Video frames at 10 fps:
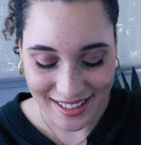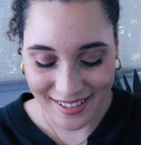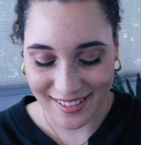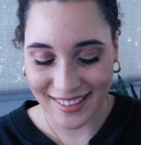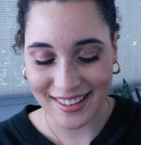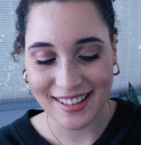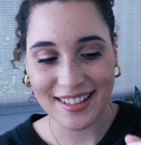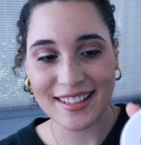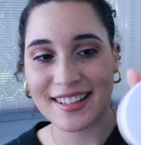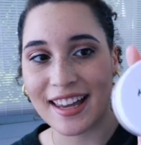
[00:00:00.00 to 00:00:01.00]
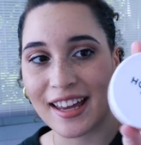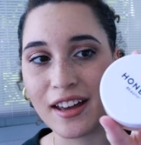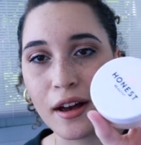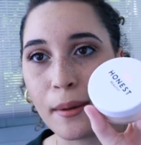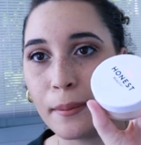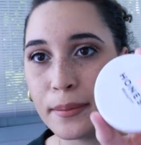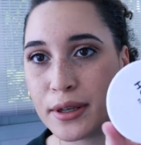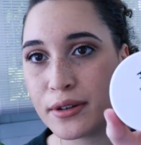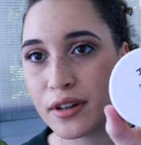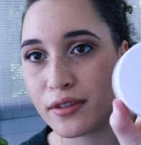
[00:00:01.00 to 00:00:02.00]
So this is a
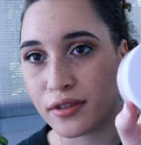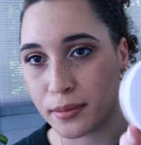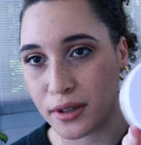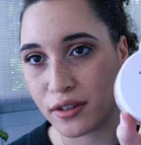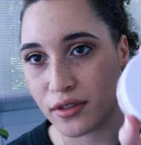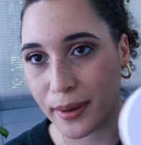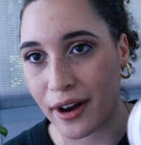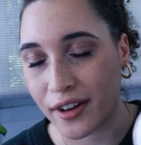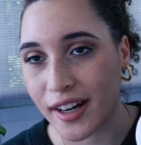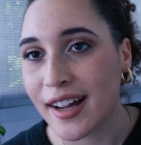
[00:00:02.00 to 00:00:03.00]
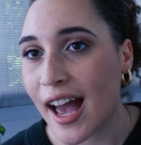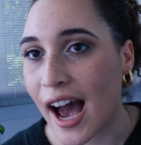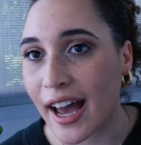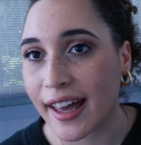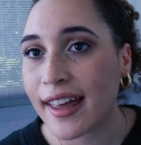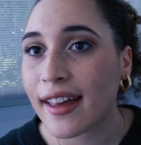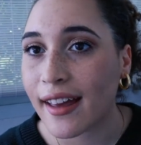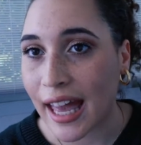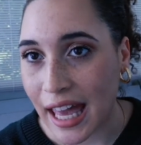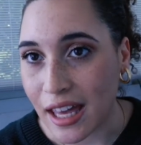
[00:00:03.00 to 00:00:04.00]
beautiful, beautiful powder. I
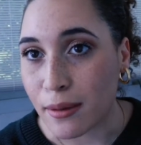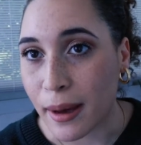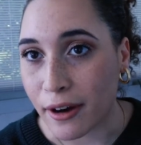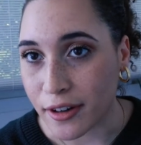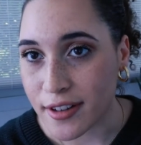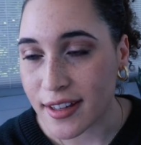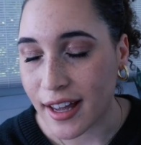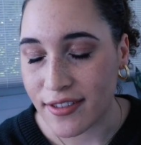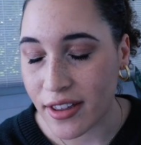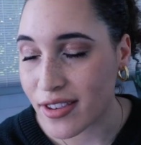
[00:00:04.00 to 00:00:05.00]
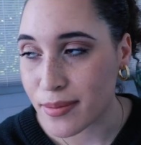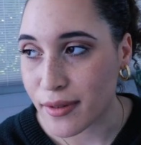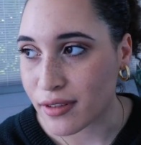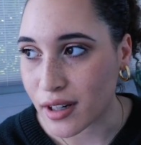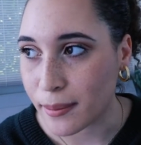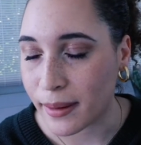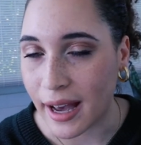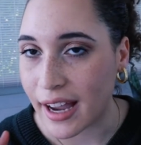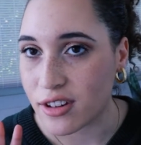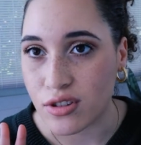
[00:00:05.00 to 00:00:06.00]
hate powders. I've said this before, but
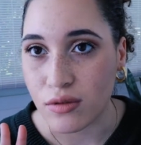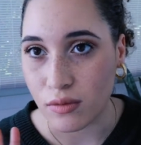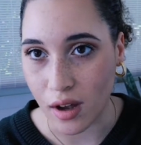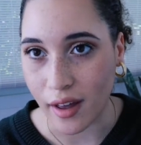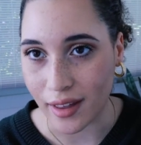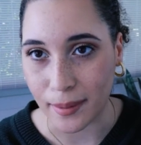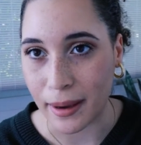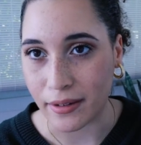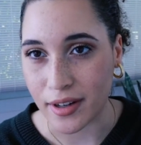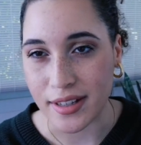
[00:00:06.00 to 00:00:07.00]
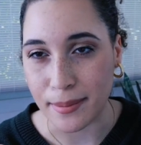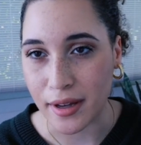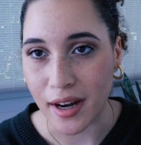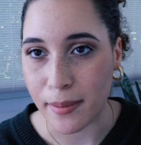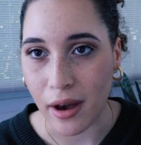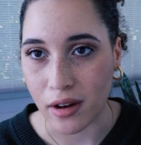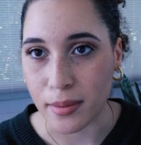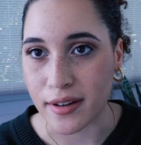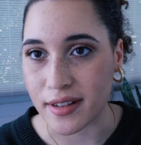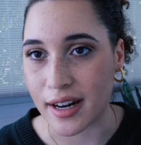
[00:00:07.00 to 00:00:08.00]
I do not like powders. I'm not a powder
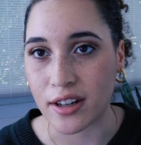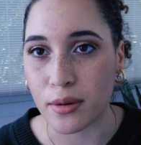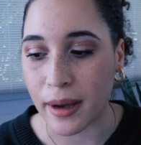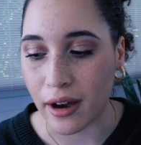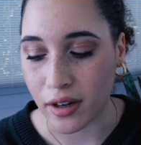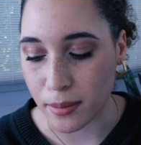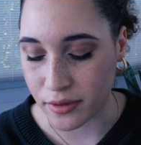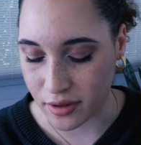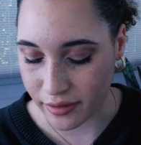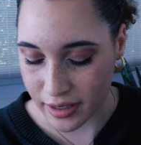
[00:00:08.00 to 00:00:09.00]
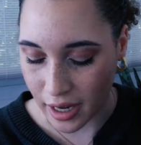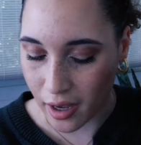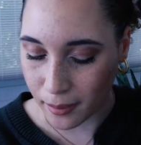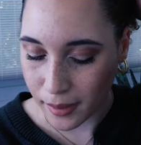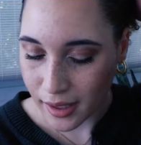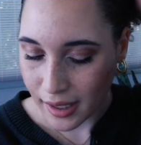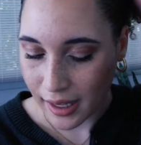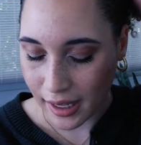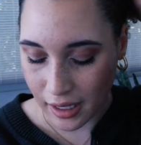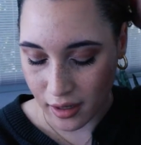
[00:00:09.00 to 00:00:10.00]
person. I don't powder most of the time.
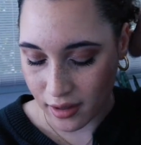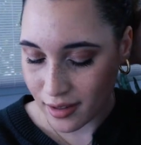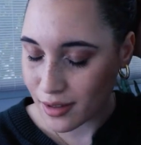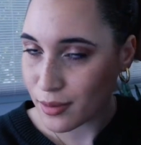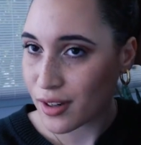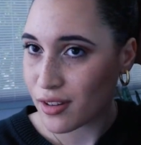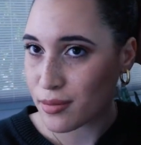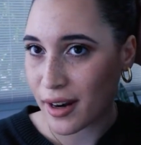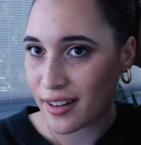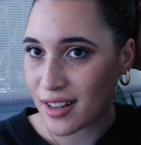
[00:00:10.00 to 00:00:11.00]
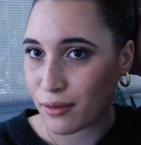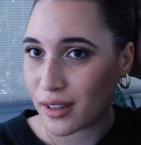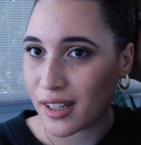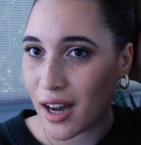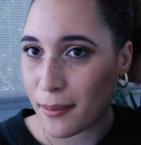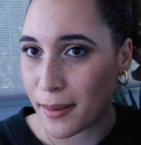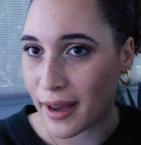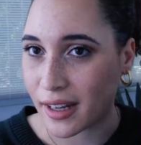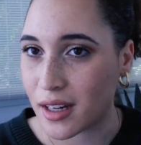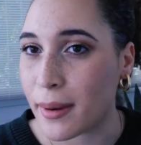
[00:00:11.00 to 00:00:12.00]
And this is one of those products that really got me
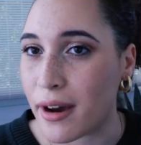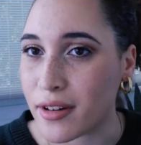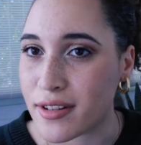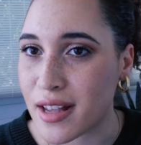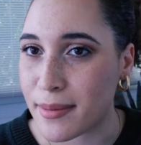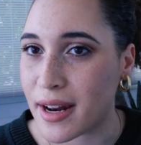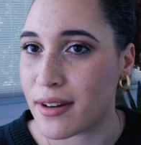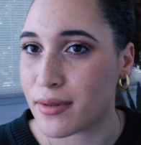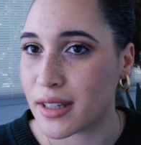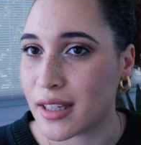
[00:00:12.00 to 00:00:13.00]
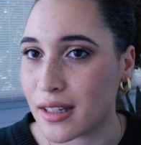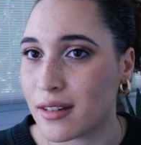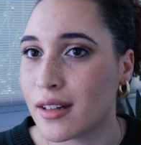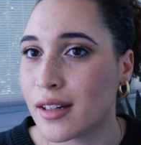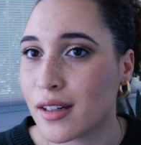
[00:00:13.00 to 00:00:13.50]
back into powders. I mean, I really